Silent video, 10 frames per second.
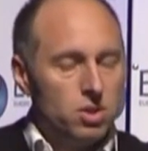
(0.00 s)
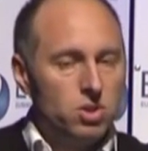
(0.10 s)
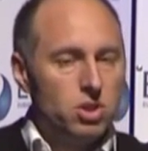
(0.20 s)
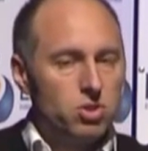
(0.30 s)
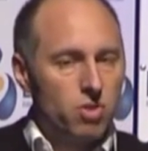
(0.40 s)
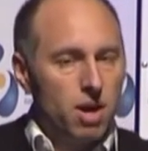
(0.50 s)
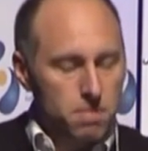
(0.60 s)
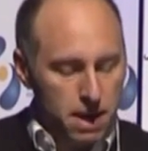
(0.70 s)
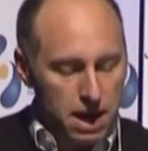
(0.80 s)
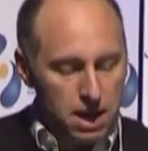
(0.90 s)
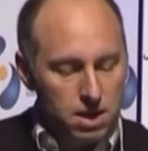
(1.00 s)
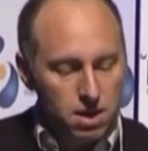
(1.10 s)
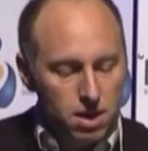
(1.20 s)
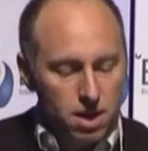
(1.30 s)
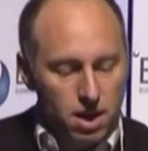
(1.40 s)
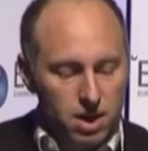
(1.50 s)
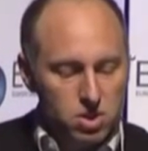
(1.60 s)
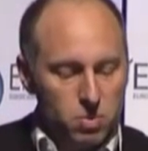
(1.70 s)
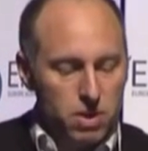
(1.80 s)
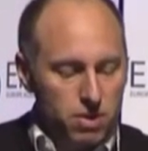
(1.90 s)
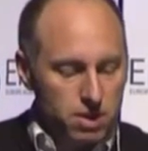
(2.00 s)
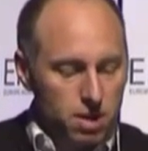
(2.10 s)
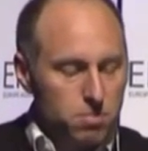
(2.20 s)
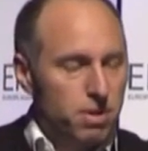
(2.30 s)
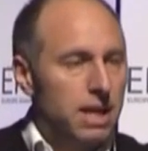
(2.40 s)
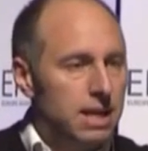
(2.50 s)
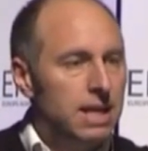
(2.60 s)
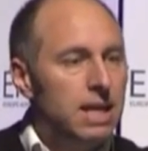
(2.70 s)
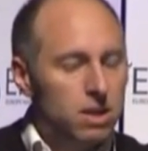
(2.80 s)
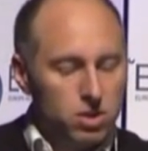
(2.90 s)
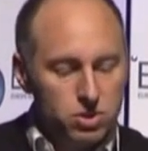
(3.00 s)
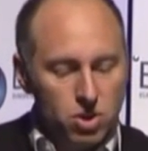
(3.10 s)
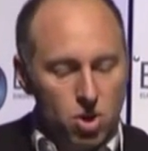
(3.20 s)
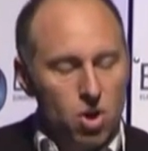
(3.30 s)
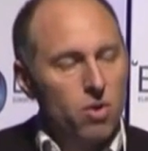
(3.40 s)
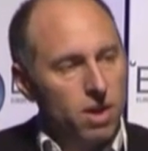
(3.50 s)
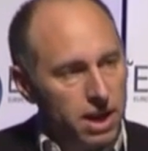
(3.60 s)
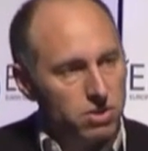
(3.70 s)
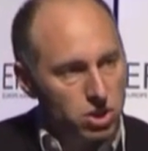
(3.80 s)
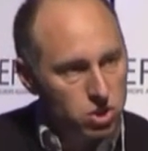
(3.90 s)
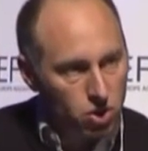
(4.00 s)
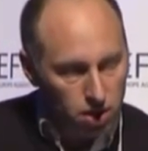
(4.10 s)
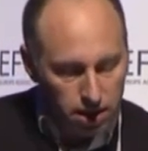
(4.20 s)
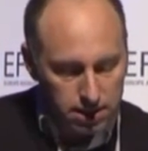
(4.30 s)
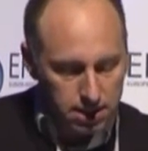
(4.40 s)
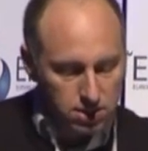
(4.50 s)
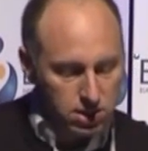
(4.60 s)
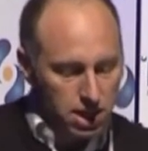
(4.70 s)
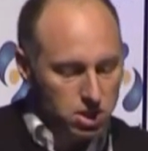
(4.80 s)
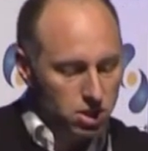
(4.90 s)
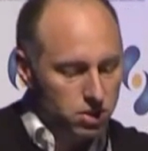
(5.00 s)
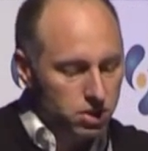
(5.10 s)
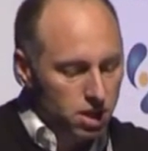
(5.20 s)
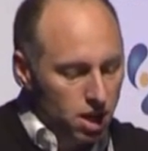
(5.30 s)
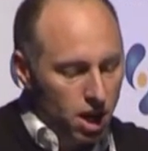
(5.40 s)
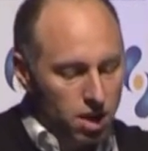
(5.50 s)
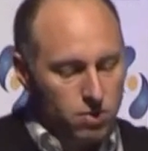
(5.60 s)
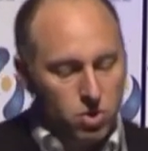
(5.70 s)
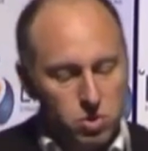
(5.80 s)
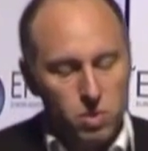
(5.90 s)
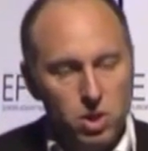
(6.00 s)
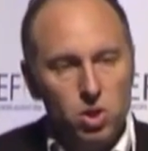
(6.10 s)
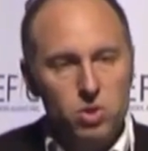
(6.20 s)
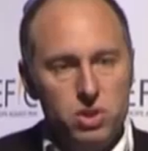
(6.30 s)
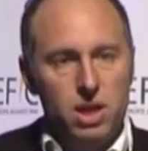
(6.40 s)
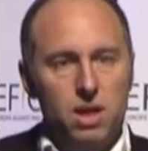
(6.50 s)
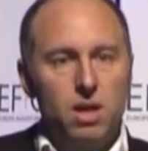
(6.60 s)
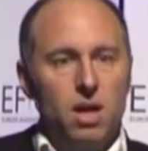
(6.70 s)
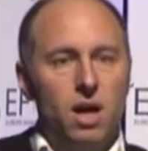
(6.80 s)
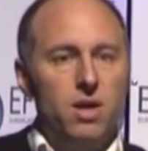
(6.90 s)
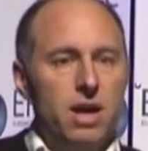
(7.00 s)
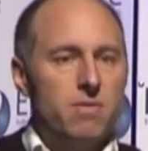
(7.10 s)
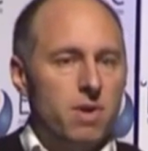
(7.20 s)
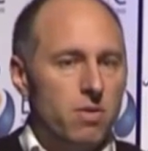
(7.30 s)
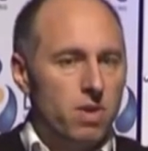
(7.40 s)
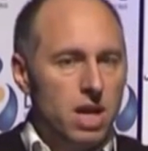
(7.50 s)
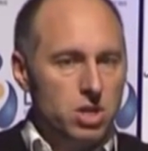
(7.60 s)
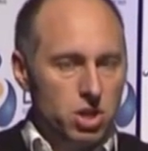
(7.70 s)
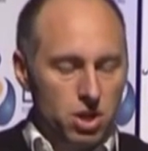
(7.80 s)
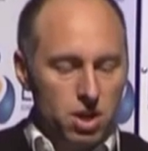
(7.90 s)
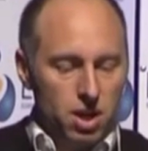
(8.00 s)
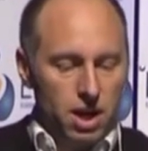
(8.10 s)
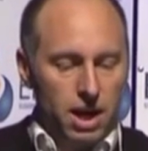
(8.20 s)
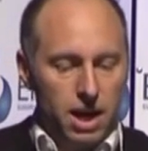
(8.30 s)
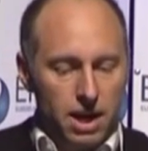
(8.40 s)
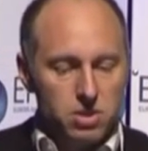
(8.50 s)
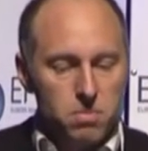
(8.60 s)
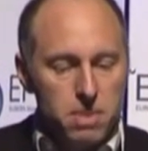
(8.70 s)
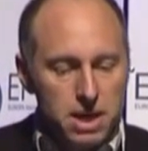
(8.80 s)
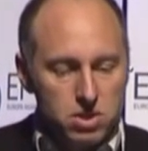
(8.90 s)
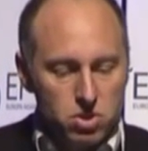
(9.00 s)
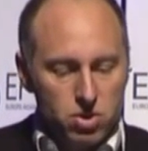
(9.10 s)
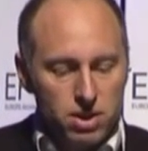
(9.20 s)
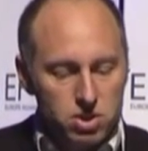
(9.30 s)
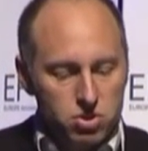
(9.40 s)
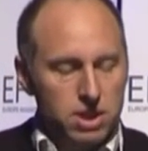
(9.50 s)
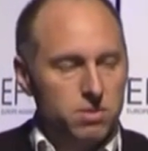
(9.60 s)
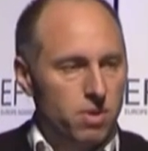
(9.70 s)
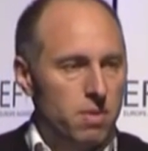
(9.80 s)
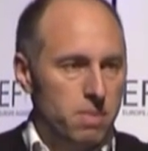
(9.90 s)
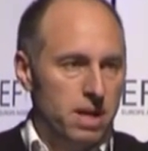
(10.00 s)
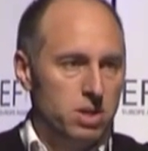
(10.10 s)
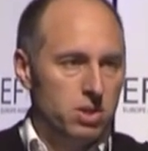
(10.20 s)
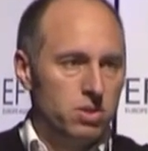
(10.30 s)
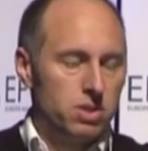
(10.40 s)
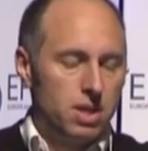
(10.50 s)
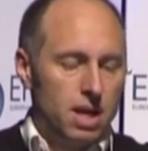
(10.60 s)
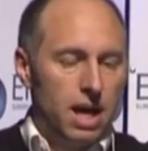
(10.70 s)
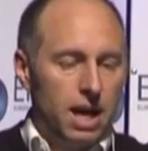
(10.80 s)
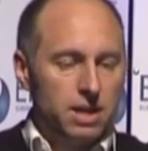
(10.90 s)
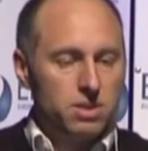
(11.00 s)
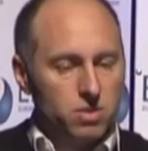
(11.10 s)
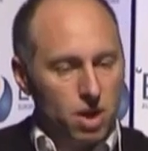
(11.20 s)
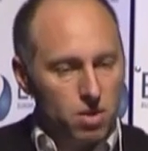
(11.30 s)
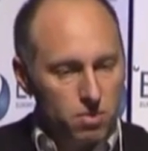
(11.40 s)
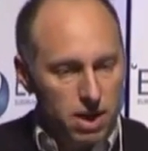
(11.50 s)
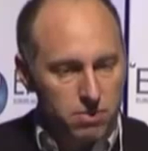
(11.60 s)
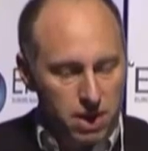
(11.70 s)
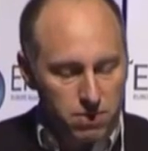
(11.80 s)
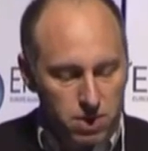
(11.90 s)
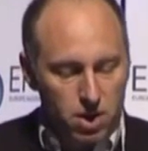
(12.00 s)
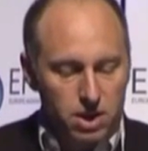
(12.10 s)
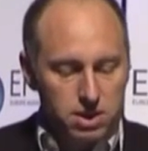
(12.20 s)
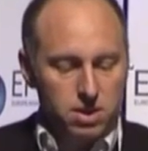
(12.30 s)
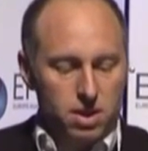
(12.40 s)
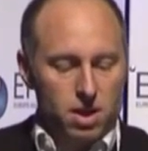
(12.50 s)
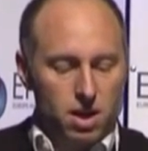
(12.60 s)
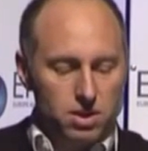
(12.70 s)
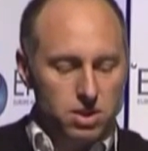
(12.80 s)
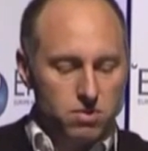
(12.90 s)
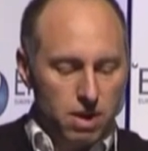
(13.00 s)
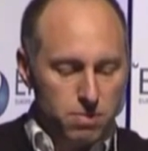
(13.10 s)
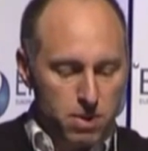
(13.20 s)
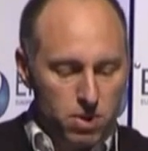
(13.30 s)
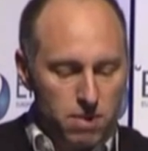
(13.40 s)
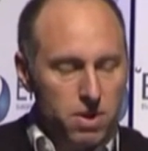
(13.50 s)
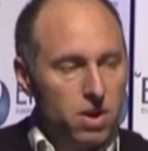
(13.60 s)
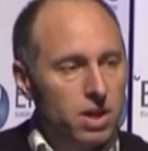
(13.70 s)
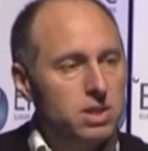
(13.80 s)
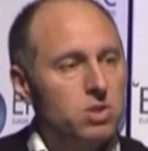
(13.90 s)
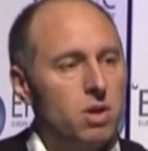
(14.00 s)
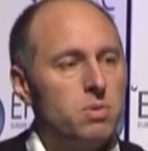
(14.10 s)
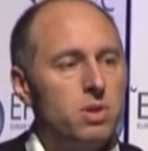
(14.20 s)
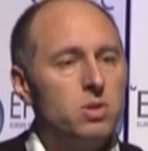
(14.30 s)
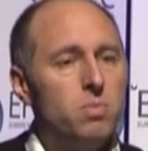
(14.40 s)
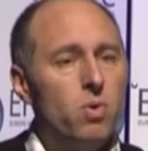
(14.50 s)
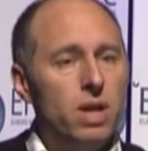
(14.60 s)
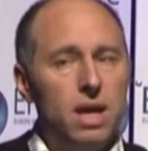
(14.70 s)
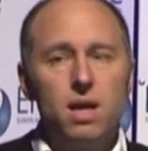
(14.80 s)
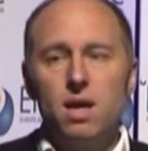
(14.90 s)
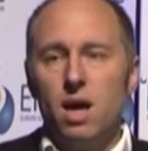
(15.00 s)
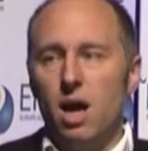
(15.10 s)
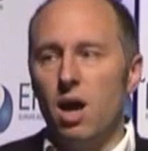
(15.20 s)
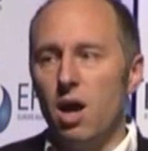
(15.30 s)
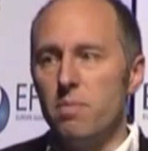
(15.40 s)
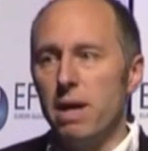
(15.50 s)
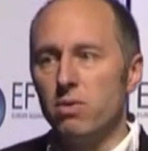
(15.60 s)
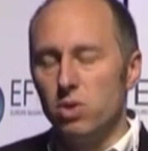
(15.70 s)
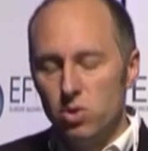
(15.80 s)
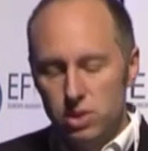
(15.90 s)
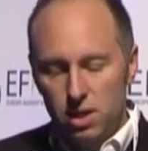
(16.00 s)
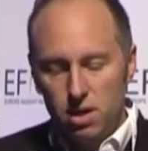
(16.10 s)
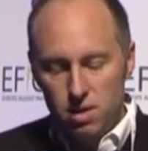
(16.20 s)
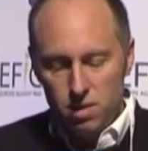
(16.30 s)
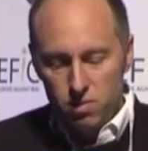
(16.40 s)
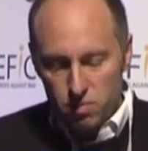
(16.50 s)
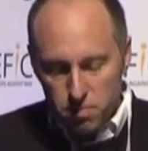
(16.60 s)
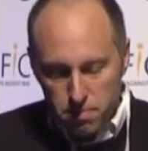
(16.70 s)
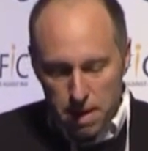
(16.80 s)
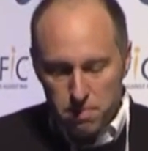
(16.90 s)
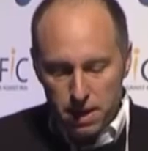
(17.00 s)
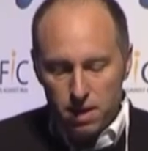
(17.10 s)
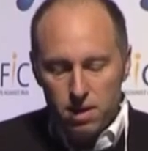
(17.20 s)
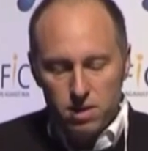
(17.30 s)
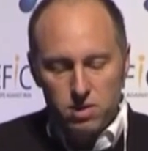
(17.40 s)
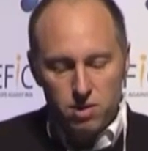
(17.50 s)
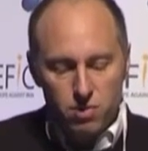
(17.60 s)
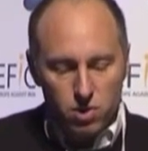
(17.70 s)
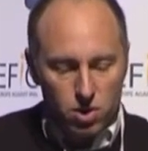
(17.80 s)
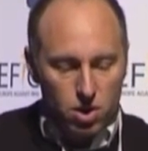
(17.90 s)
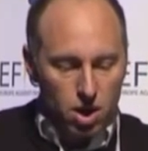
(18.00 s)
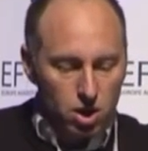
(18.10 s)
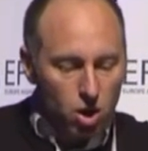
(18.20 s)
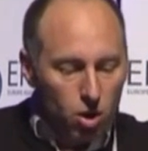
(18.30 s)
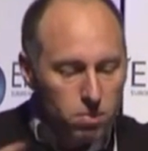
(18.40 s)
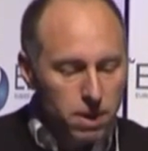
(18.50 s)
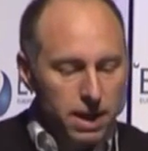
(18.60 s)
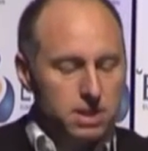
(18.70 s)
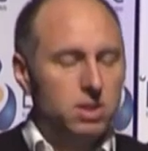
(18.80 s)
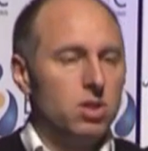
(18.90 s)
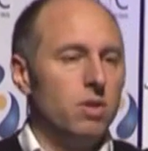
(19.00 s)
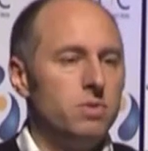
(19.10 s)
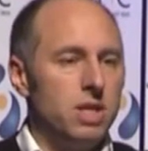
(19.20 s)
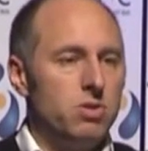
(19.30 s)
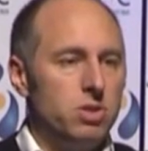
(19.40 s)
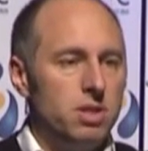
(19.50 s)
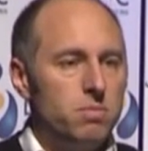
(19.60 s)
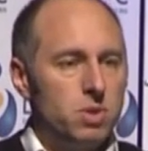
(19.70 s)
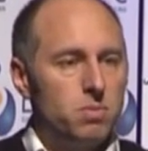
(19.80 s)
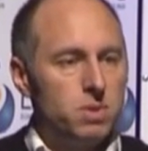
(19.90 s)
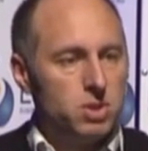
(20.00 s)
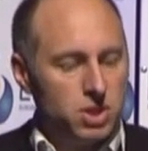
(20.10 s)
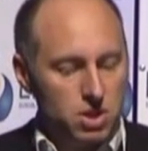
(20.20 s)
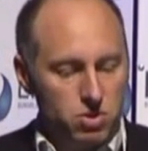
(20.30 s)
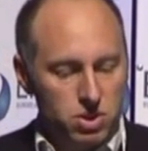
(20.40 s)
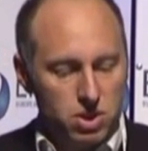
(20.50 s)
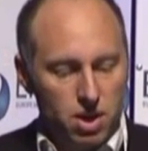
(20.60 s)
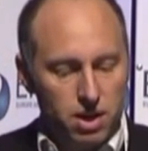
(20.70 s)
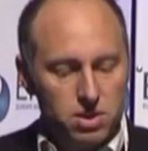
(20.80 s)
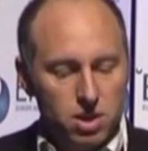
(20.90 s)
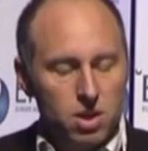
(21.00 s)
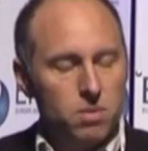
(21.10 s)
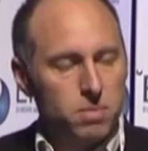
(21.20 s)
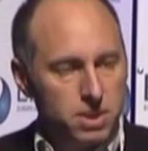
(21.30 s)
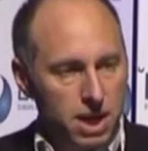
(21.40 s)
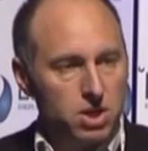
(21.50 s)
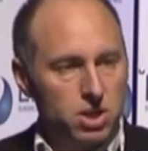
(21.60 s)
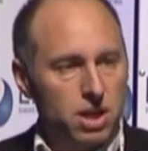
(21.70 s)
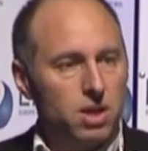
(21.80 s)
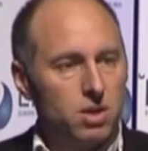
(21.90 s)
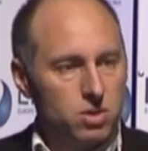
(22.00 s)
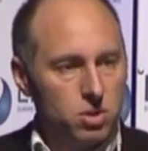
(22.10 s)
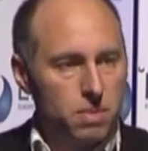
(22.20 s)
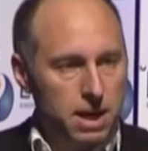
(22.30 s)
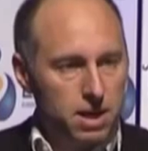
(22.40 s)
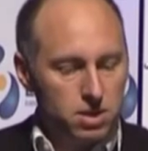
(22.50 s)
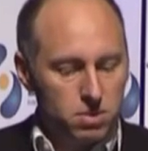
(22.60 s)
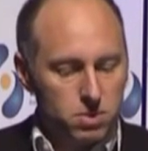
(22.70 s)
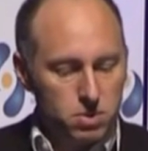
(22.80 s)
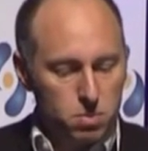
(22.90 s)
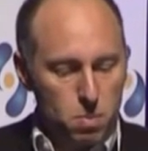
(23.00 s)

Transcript: to describe pain as to whether it's like pricking needles or electric shock-like sensations. And of course we're using that variation as a means to try and stratify patients. And Ralph Baron gave a nice description this morning about using mapping different complexes of sensory symptoms and sensory signs potentially to mechanisms.